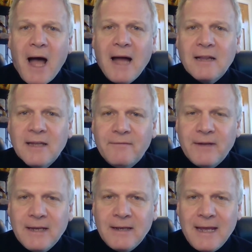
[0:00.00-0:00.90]
I live
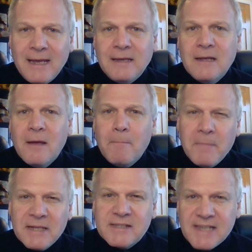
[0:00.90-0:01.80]
in a
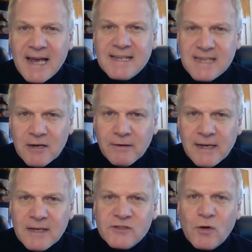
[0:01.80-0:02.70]
mid-sized
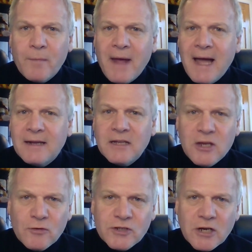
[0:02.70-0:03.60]
area, so I'm not in a
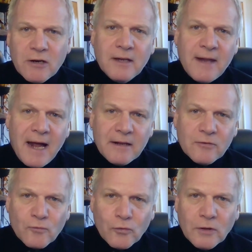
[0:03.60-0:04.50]
huge area, not
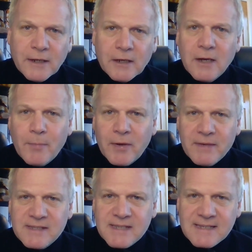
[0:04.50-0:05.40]
in a rural area, but a
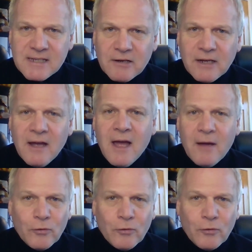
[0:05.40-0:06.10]
mid-sized area,